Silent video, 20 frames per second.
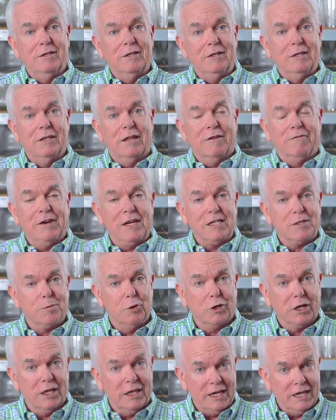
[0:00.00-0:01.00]
the
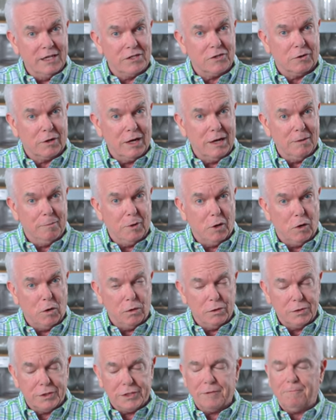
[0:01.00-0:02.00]
Facebook and the Instagram
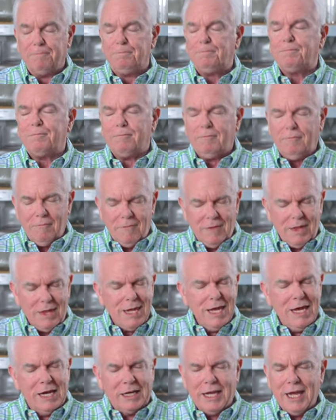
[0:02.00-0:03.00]
polls.
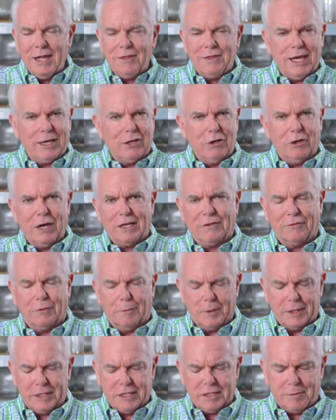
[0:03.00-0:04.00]
Again, thank you guys for
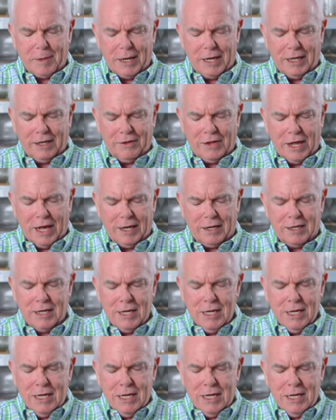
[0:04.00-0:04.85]
participating in that.